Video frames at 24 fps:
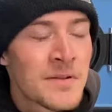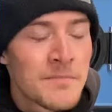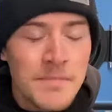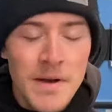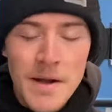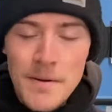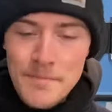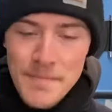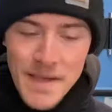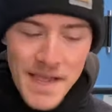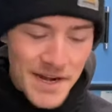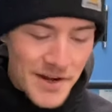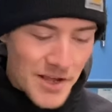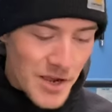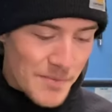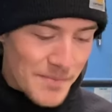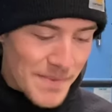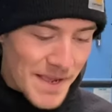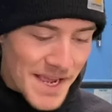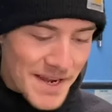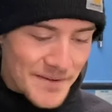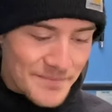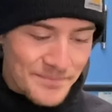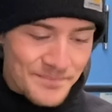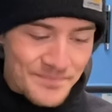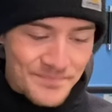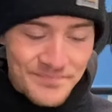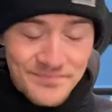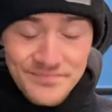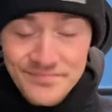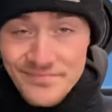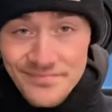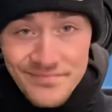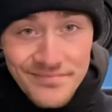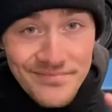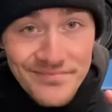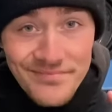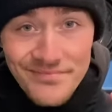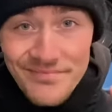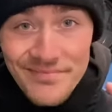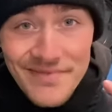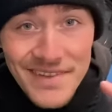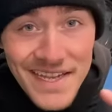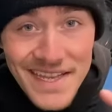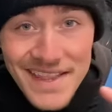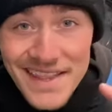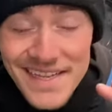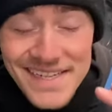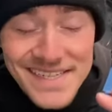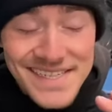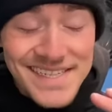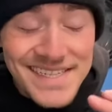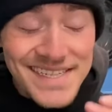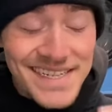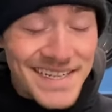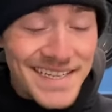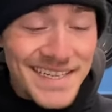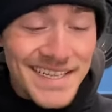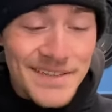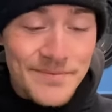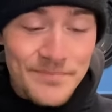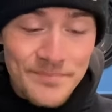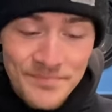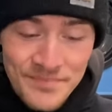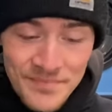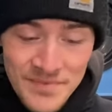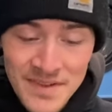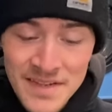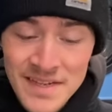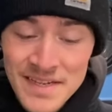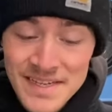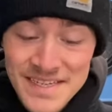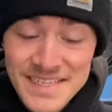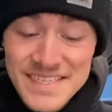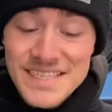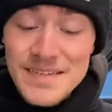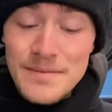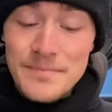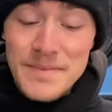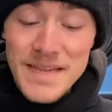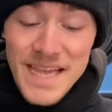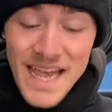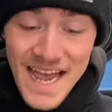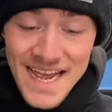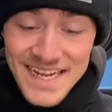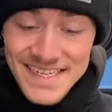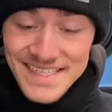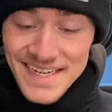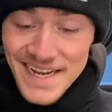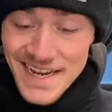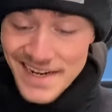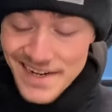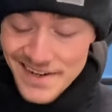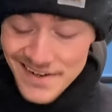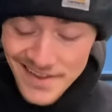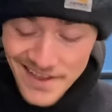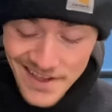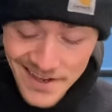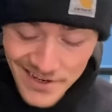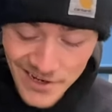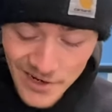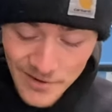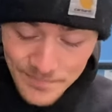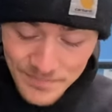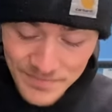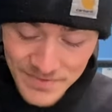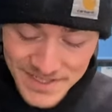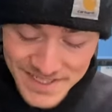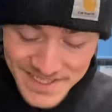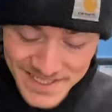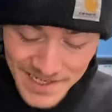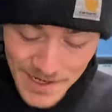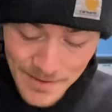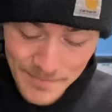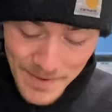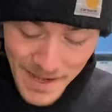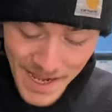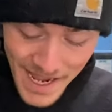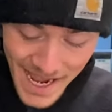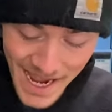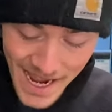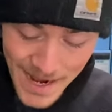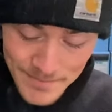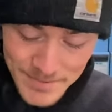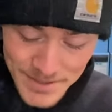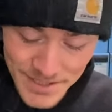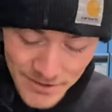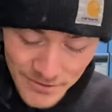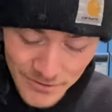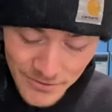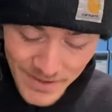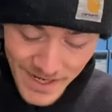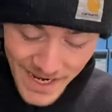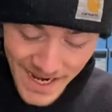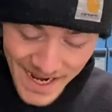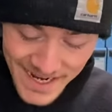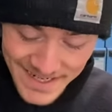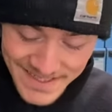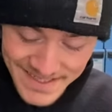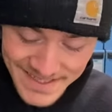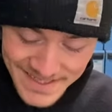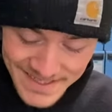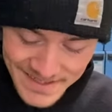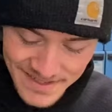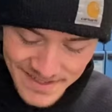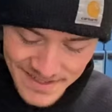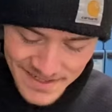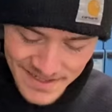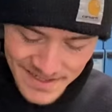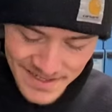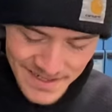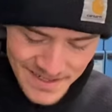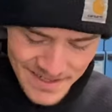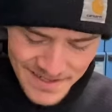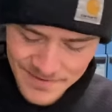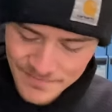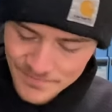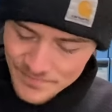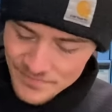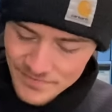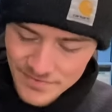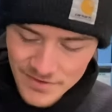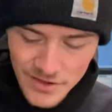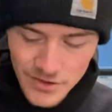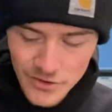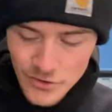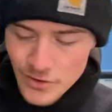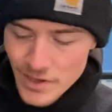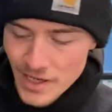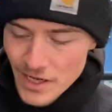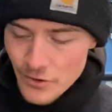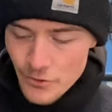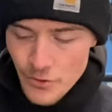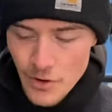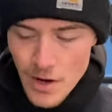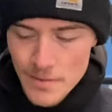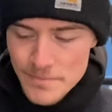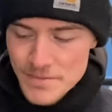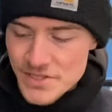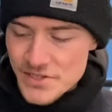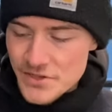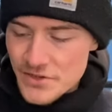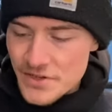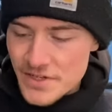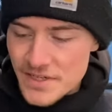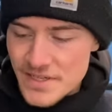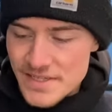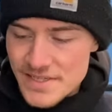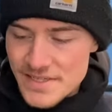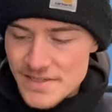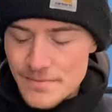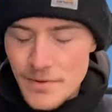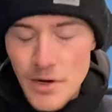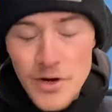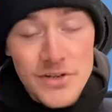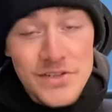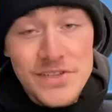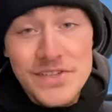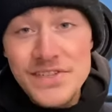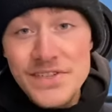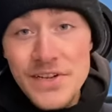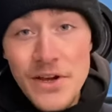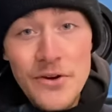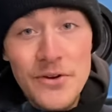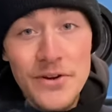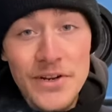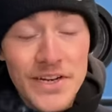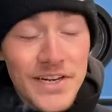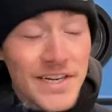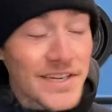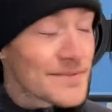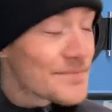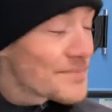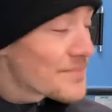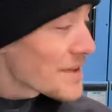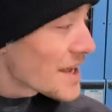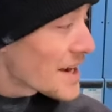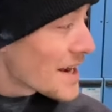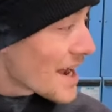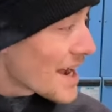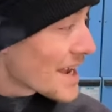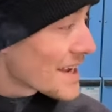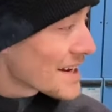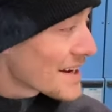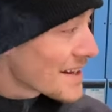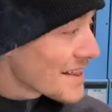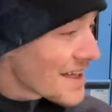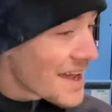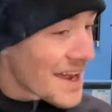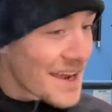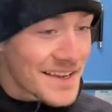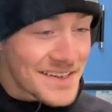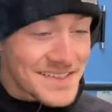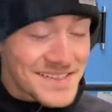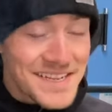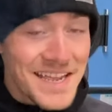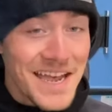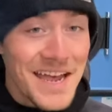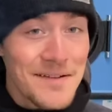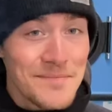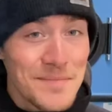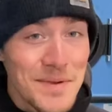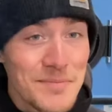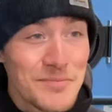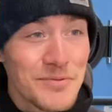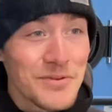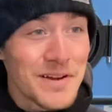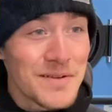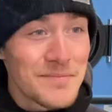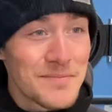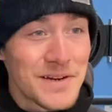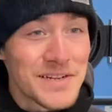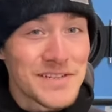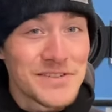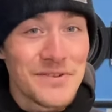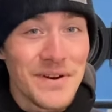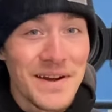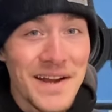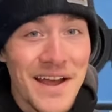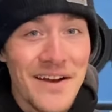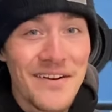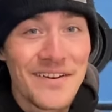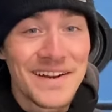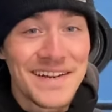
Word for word: But uh, man, oh man, this Siggy, some gas, I ain't gonna lie to you. Some absolute gas. The Gudang Garam Surya's are so good, and I ain't gonna lie, it's getting me pretty buzzed right now.